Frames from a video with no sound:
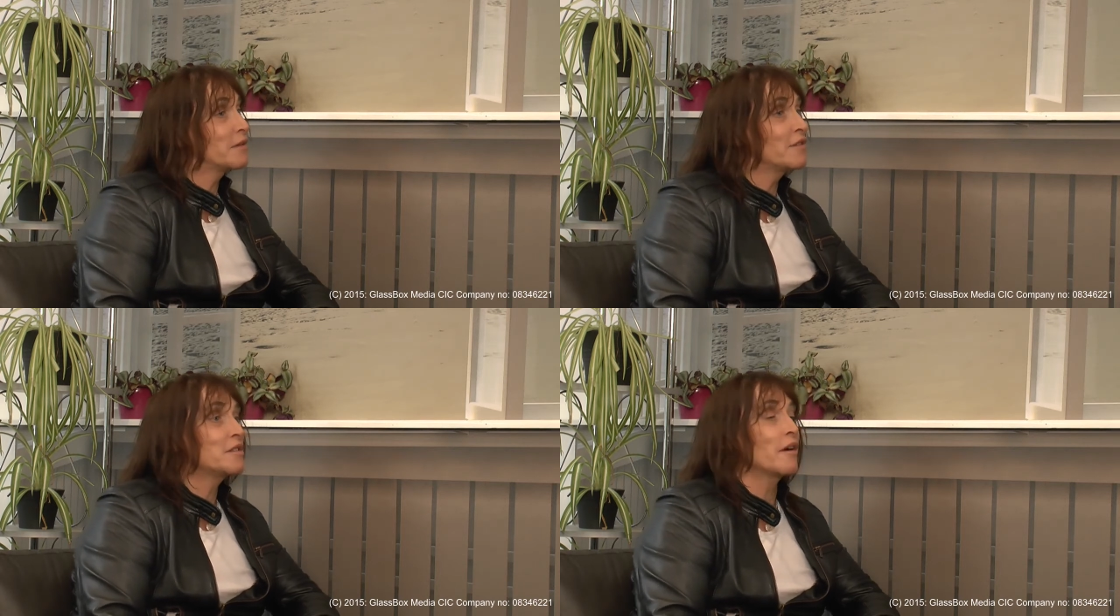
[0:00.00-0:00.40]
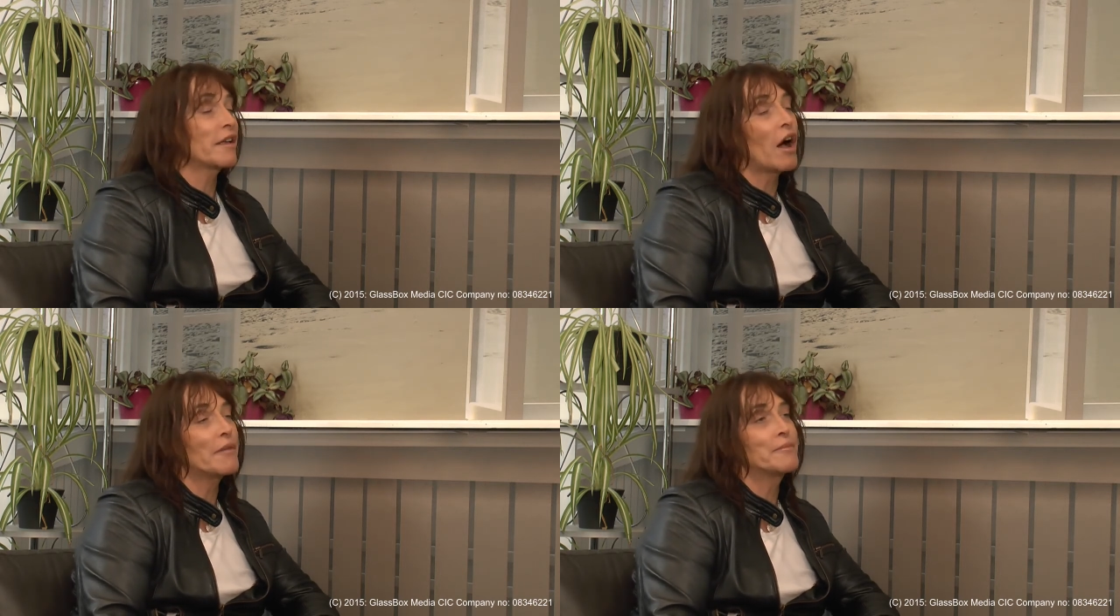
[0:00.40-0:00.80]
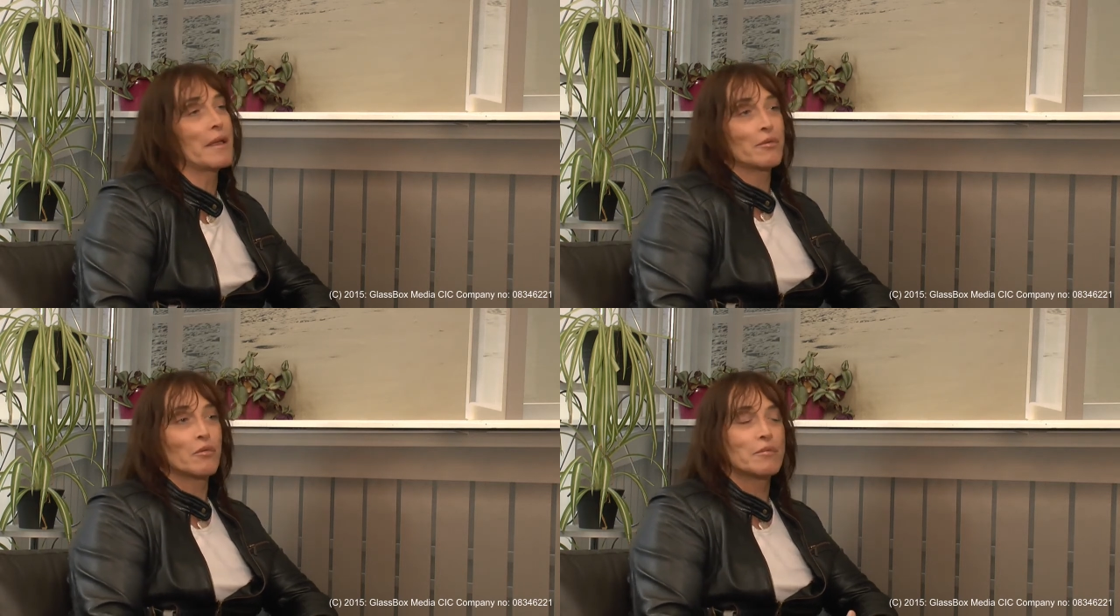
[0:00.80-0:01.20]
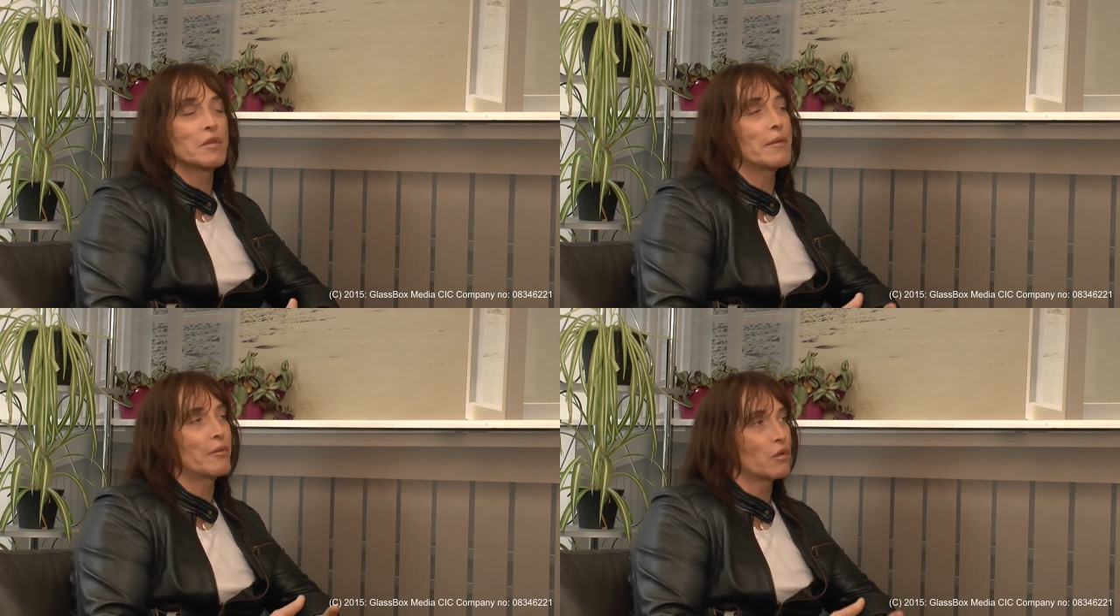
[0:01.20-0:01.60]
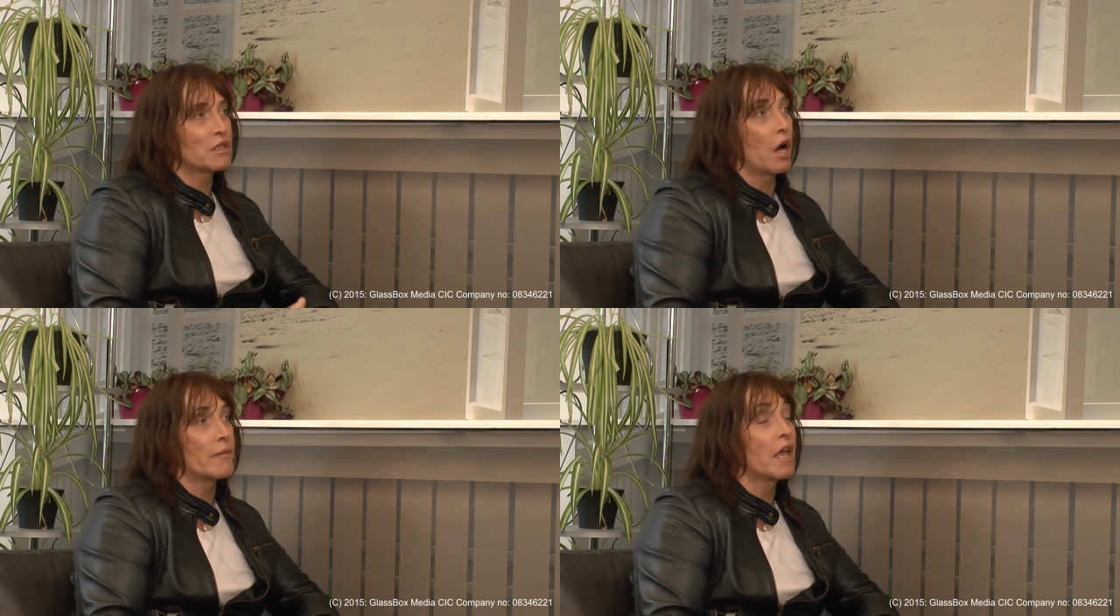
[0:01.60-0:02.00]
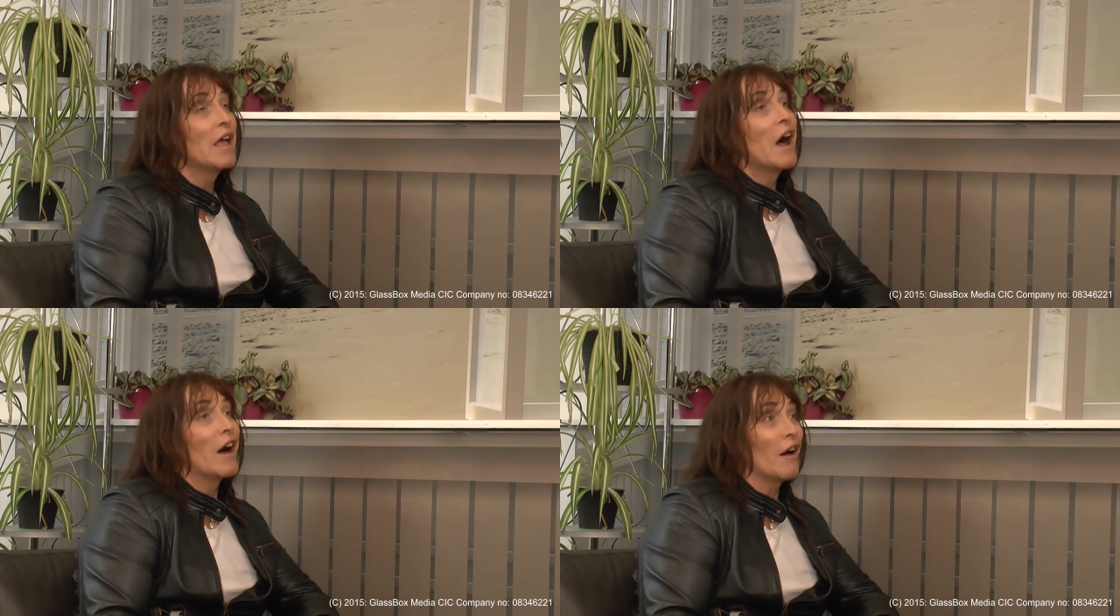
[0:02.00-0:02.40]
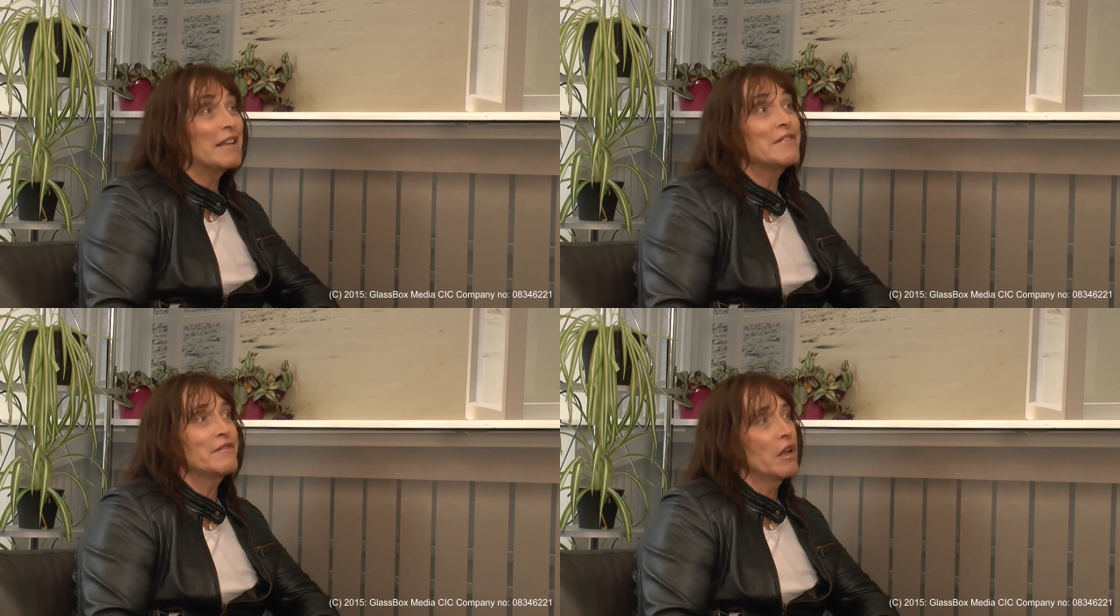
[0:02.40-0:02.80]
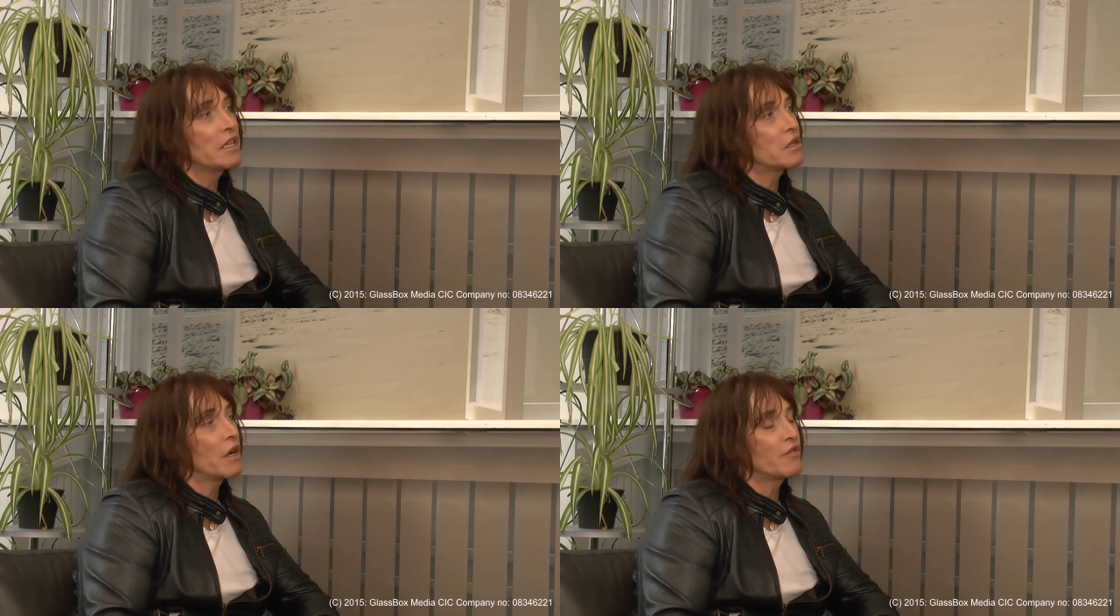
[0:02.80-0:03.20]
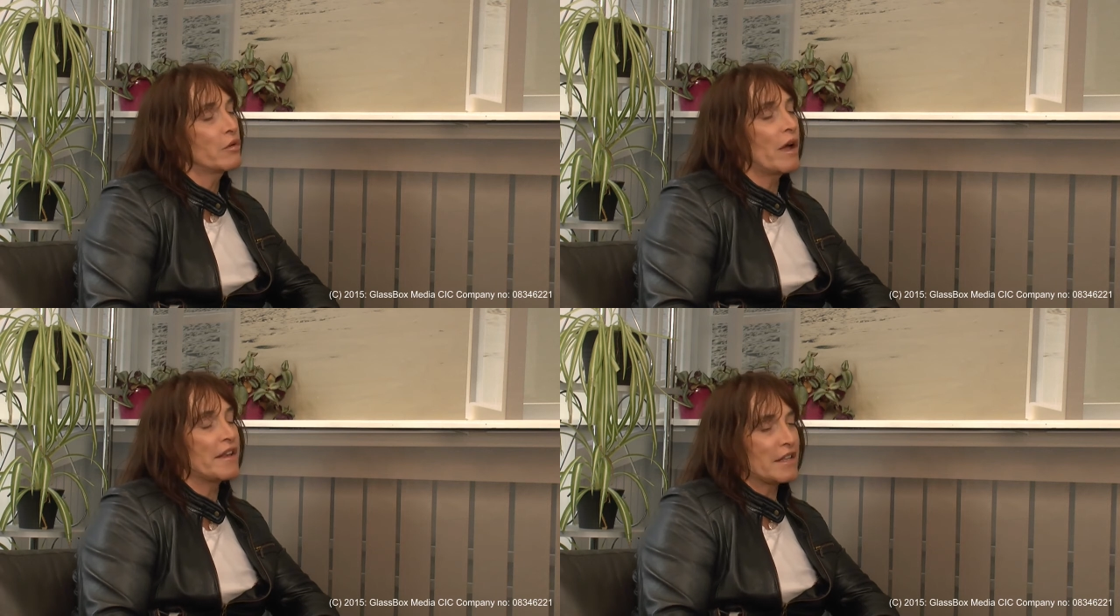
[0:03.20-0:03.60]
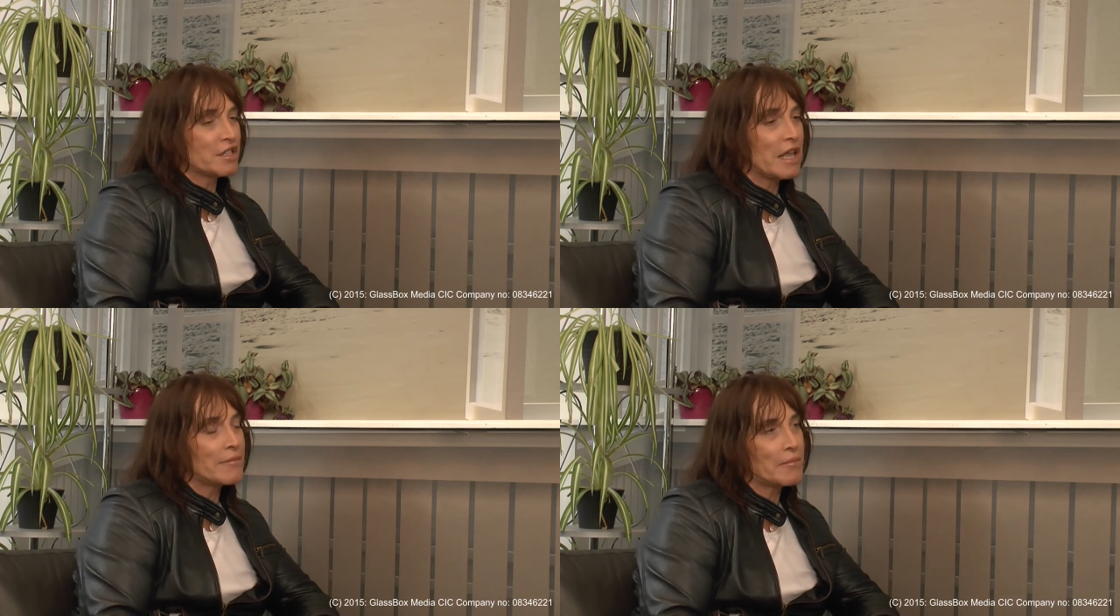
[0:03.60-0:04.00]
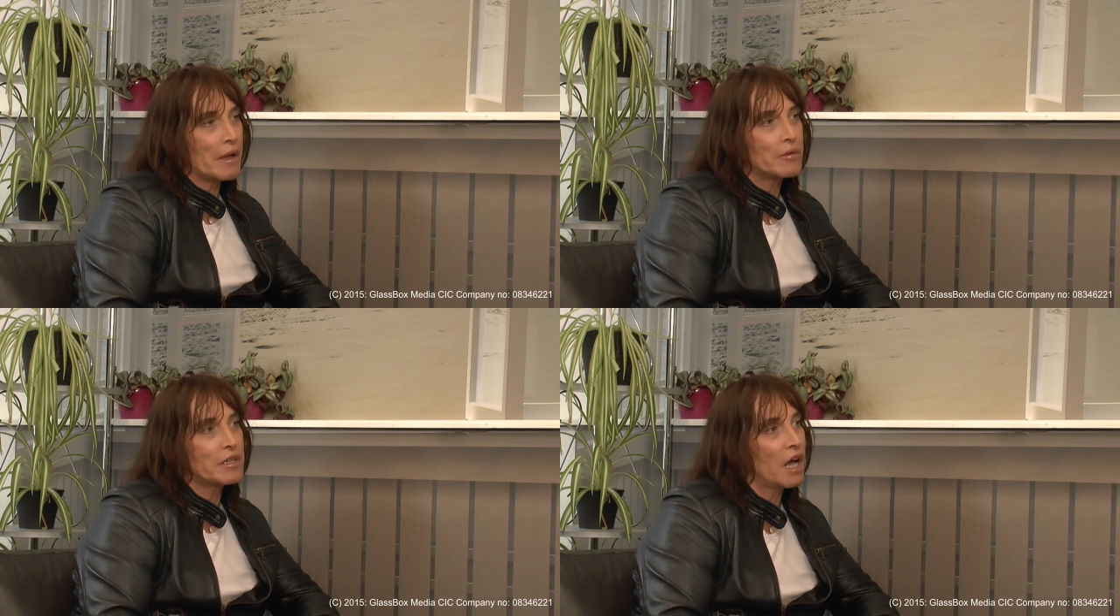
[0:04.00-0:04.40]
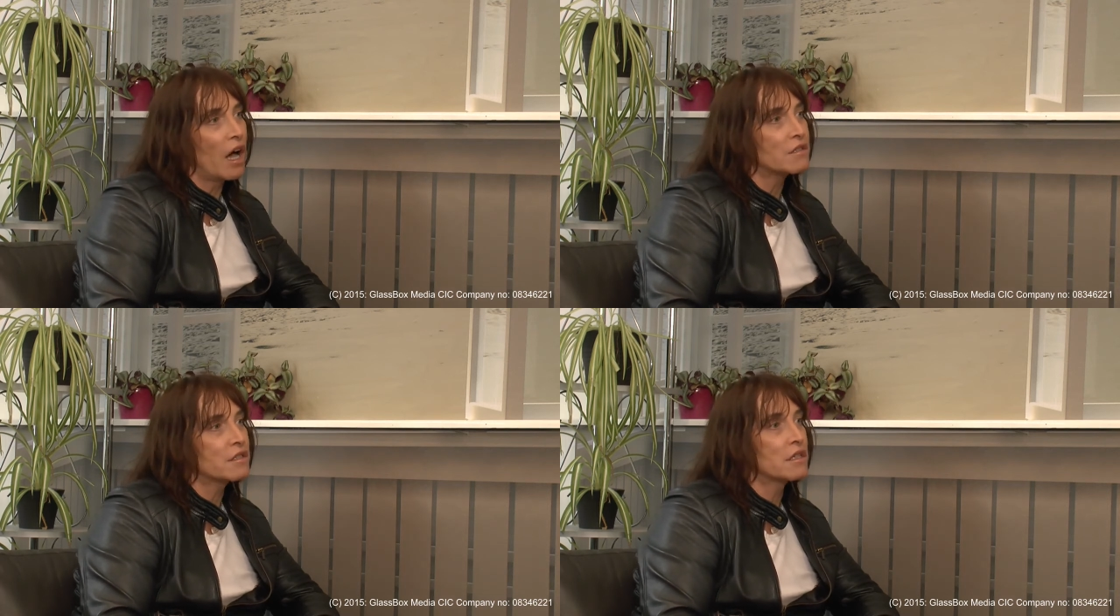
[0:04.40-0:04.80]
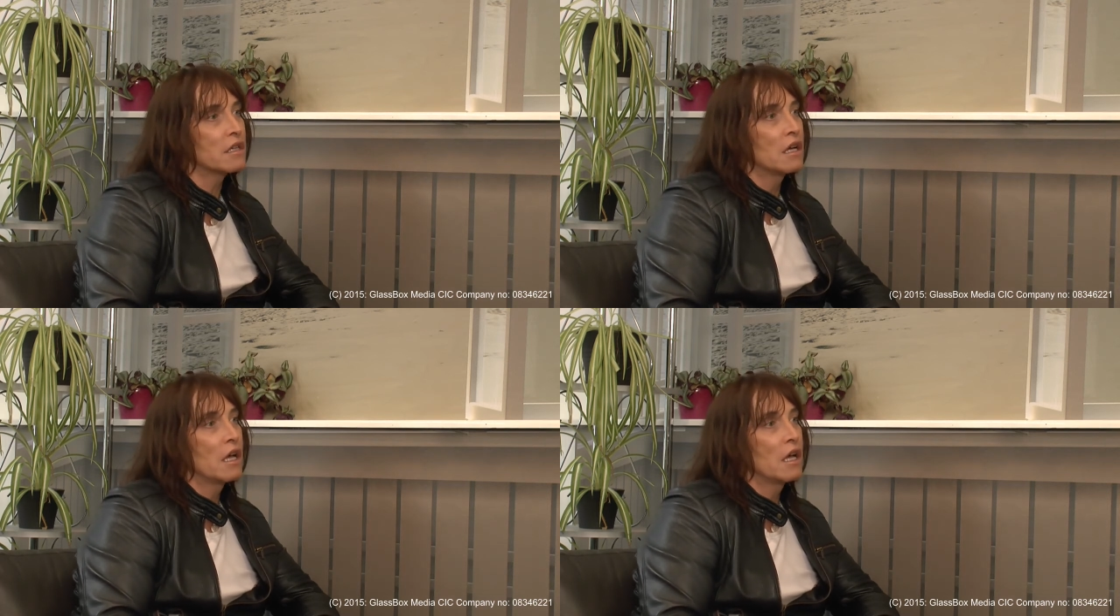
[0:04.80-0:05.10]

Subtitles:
When I have people we meet all the time, and I think realised after he went just how many people he touched.